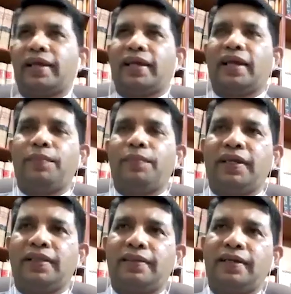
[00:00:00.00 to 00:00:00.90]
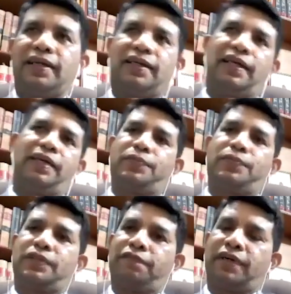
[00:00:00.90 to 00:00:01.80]
can be three
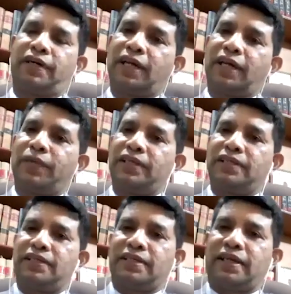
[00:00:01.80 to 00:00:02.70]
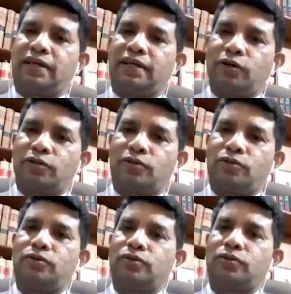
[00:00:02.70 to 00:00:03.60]
types of damages can cause
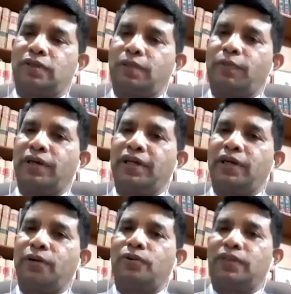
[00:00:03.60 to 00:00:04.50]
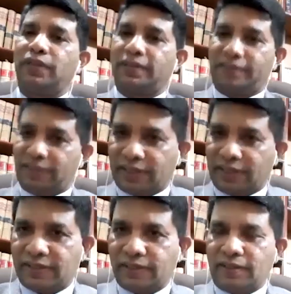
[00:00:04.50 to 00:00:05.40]
to the body due to the stress.
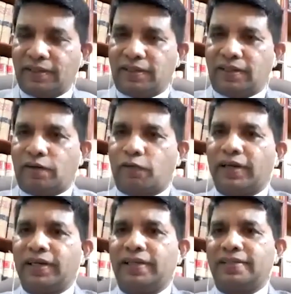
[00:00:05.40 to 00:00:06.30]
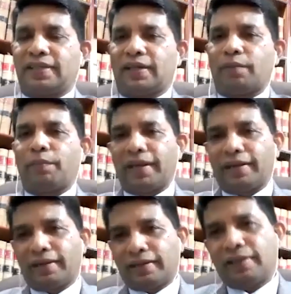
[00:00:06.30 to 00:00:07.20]
One is
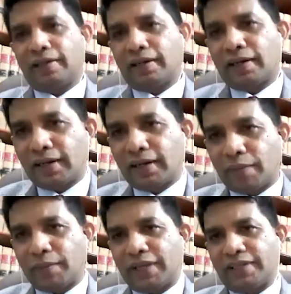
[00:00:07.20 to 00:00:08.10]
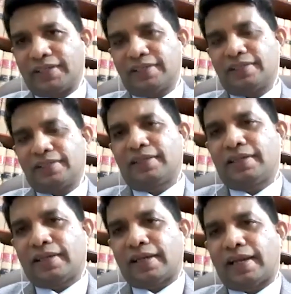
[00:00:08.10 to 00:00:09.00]
mental damages,
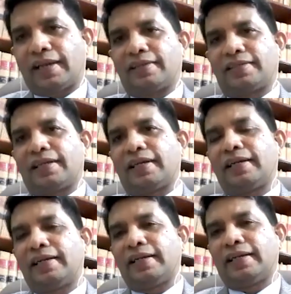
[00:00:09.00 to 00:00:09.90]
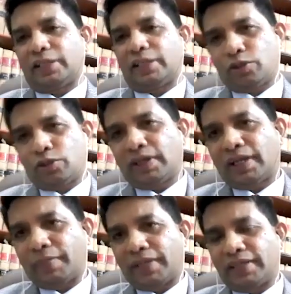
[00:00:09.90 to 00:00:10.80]
and secondly natural
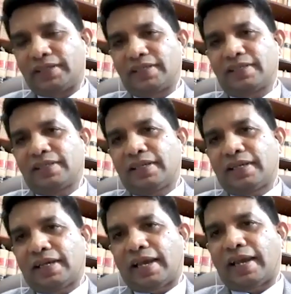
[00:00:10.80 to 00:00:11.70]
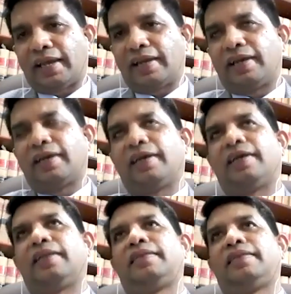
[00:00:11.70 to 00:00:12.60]
damages, and
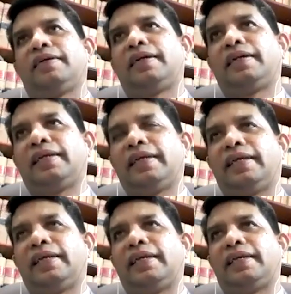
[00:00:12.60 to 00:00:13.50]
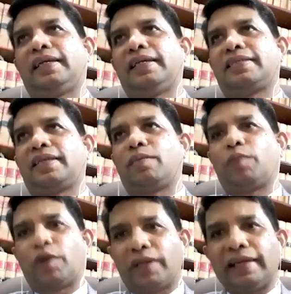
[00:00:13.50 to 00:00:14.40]
thirdly it is
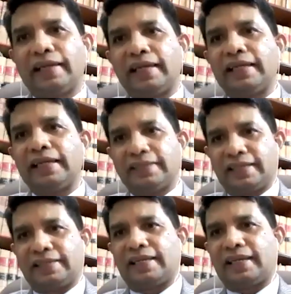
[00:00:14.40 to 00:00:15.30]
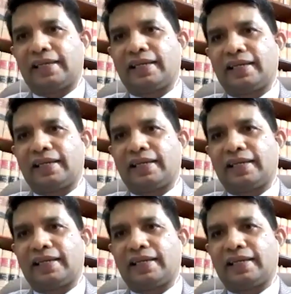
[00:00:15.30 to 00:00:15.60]
bodily injuries, like